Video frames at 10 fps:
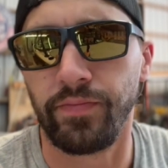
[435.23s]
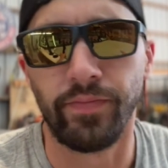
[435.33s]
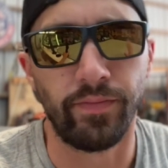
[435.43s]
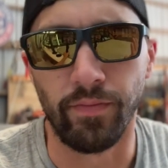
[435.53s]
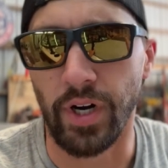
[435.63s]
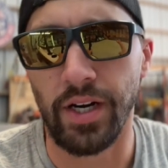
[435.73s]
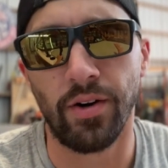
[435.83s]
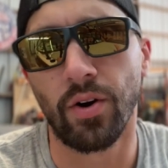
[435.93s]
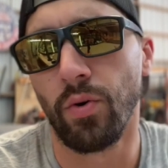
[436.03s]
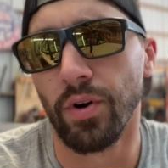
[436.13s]

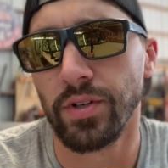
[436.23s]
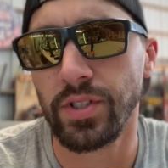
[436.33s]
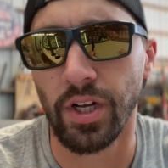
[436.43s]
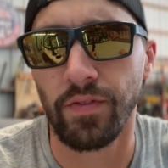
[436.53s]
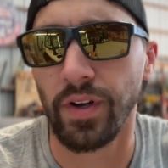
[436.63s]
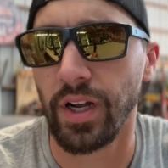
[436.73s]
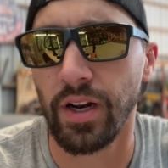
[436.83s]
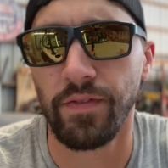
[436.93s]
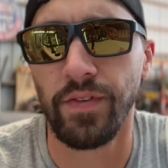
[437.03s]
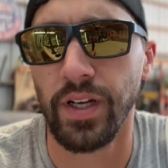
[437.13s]
Minor quirk stuff I
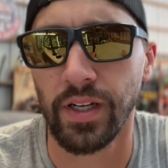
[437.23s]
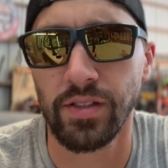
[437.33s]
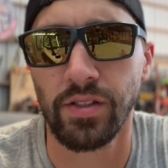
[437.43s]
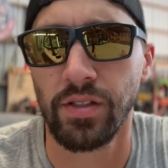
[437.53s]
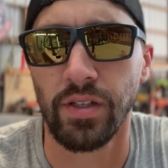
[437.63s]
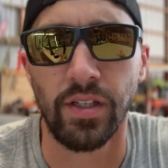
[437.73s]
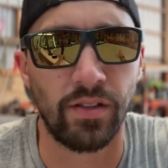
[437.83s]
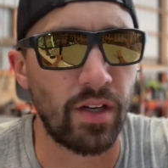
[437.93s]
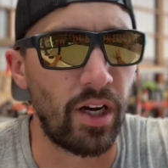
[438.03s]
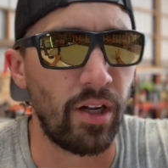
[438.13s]
gotta fix.
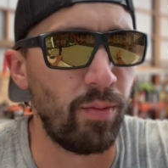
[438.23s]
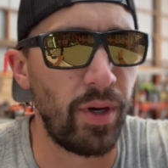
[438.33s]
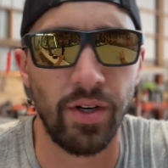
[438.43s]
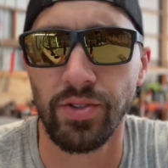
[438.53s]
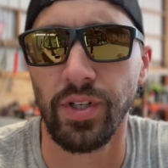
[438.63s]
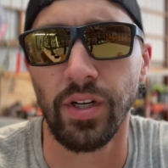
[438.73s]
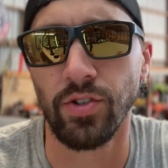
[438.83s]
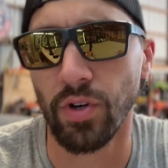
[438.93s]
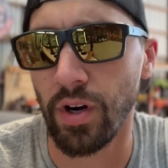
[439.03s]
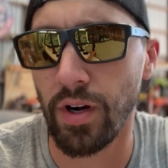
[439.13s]
It's got a parasitic
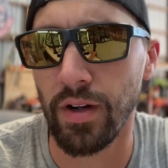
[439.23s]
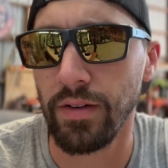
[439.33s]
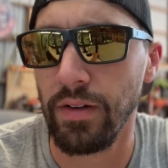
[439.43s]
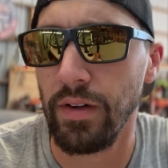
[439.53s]
draw,